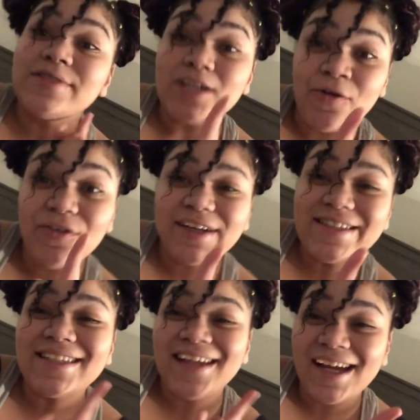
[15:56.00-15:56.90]
don't
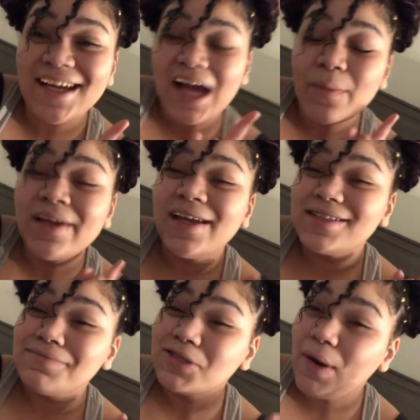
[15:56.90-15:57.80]
forget to like, comment,
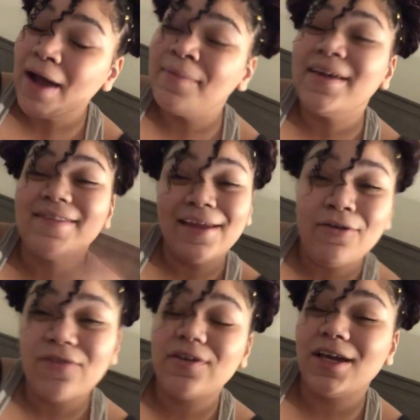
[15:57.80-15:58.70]
and subscribe and hit that
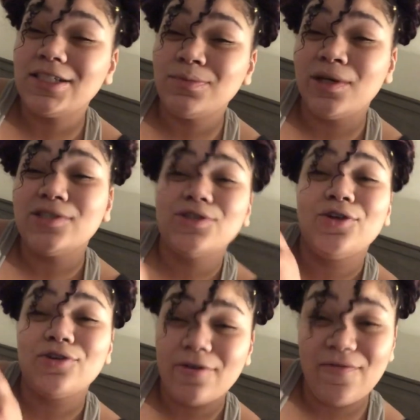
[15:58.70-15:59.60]
notification bell so
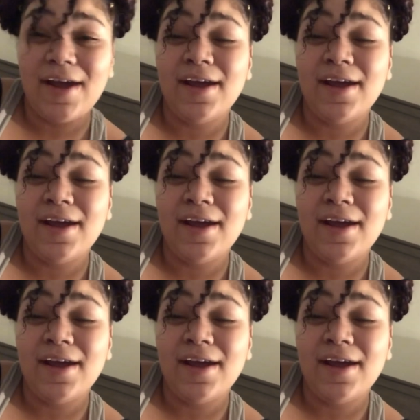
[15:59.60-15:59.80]
you're notified